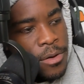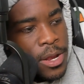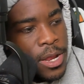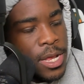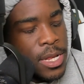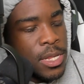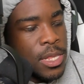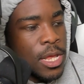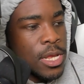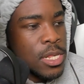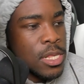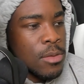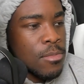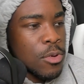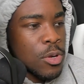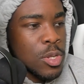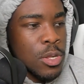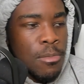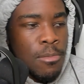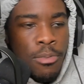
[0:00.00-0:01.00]
That's, that's the
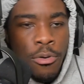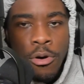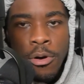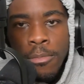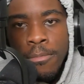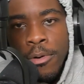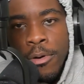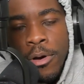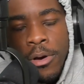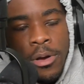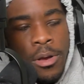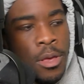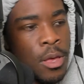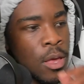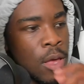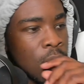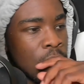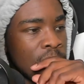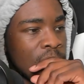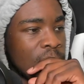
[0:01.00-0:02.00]
most important part
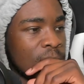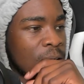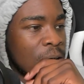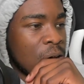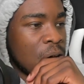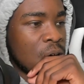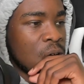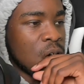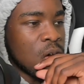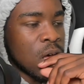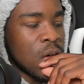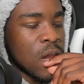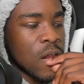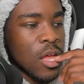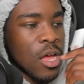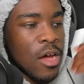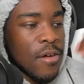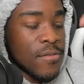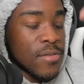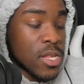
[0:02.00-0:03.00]
uh, of the
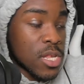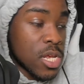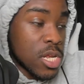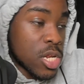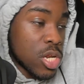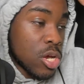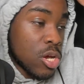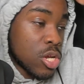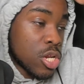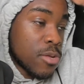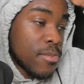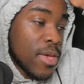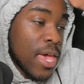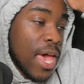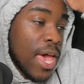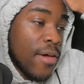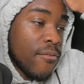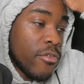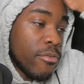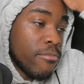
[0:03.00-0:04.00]
conversation y'all should be
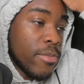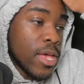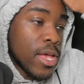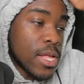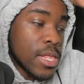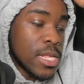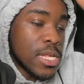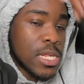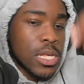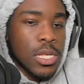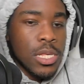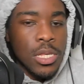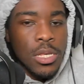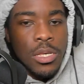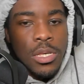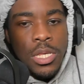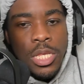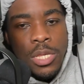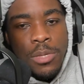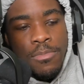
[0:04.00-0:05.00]
having. Big glizzies,
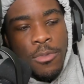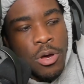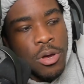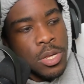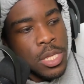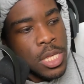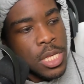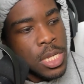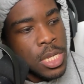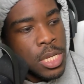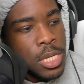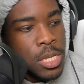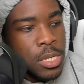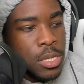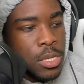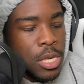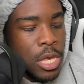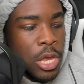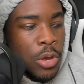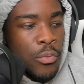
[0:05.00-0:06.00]
small glizzies,
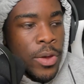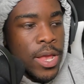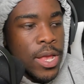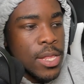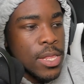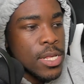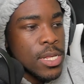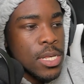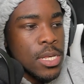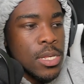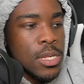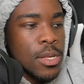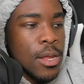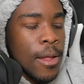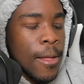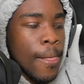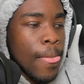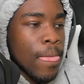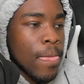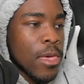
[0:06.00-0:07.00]
erect glizzies,
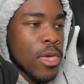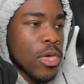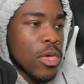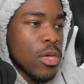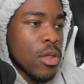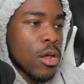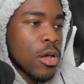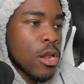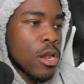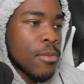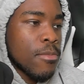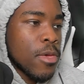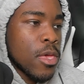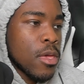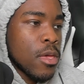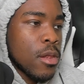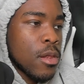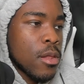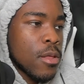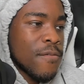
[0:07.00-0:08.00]
you know what I
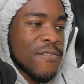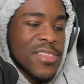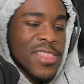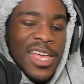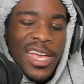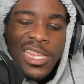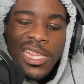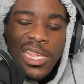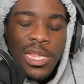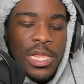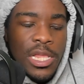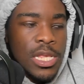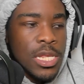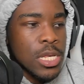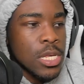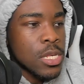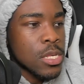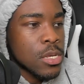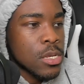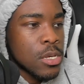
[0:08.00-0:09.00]
mean? Flaccid
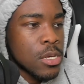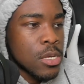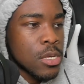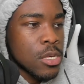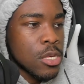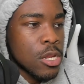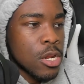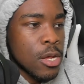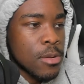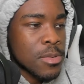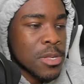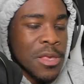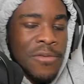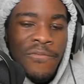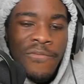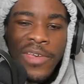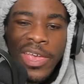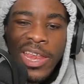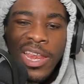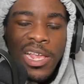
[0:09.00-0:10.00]
glizzies, you know what I'm saying?
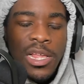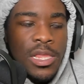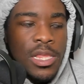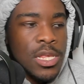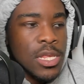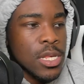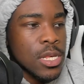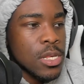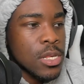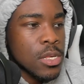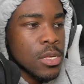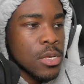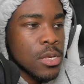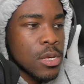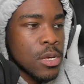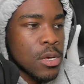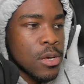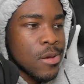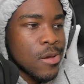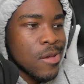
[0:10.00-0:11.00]
Vanning glizzies,
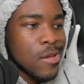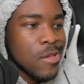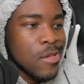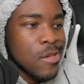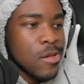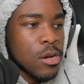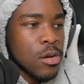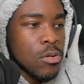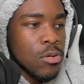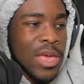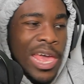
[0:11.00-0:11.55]
you know?